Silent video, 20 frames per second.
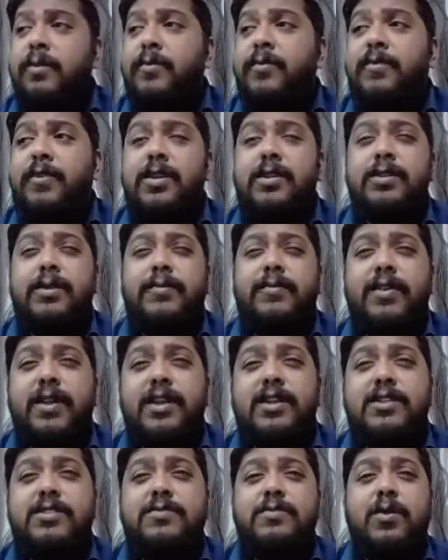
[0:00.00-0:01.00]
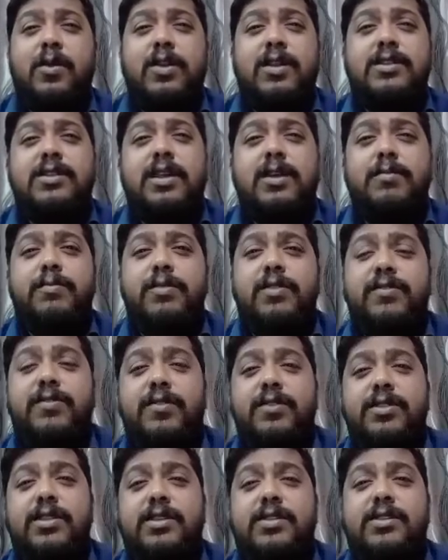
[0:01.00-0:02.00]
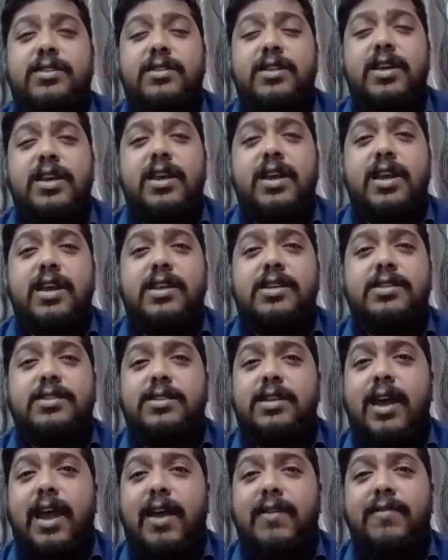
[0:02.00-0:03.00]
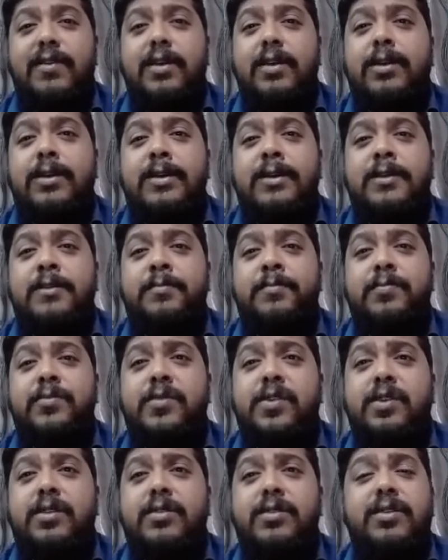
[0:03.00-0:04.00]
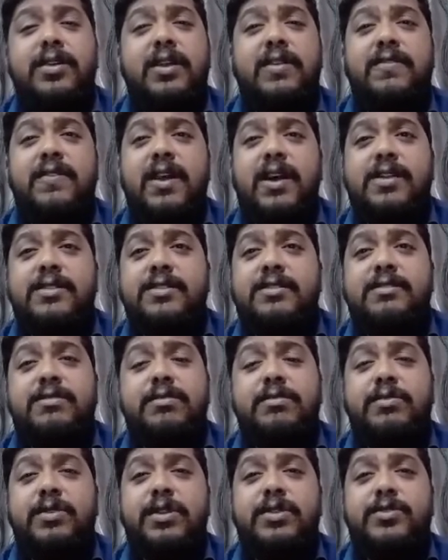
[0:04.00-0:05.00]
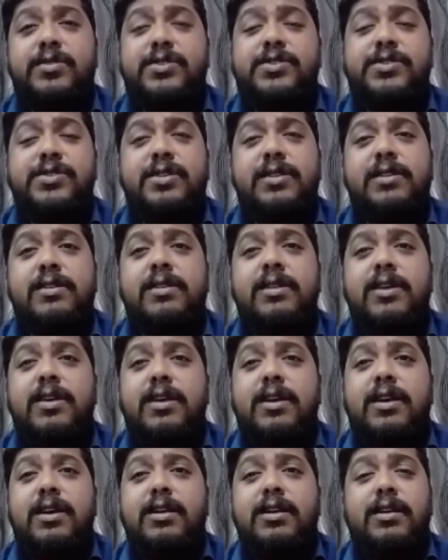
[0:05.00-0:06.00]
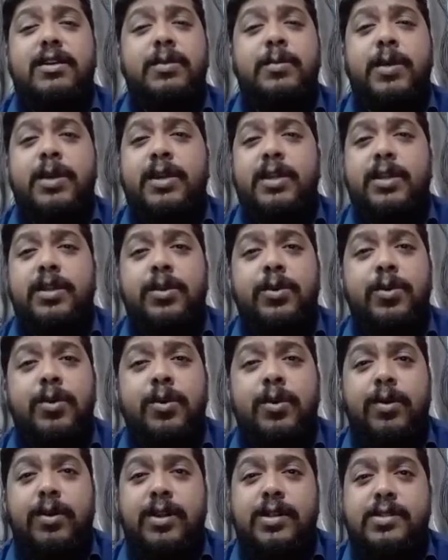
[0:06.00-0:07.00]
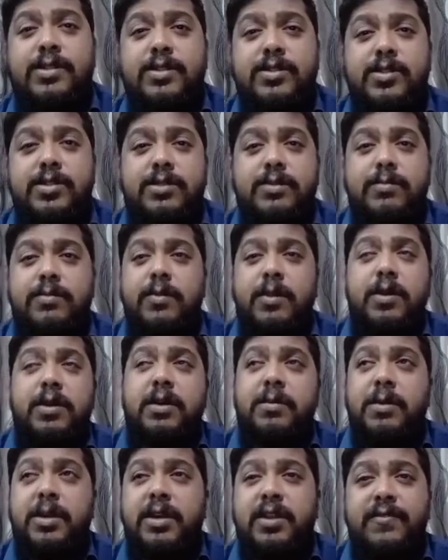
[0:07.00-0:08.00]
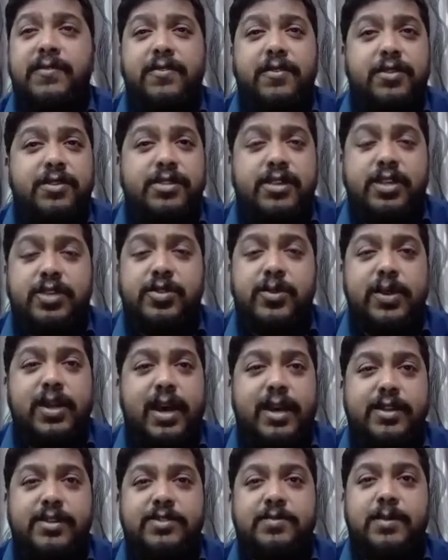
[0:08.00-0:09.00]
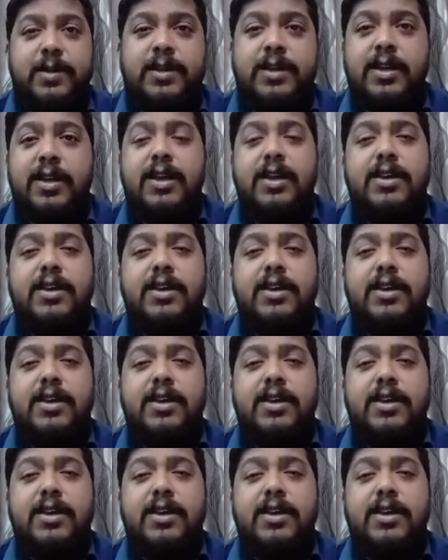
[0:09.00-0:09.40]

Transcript: For a very small example for this is having a grievance redressal committee in your organization, a committee for sexual harassment.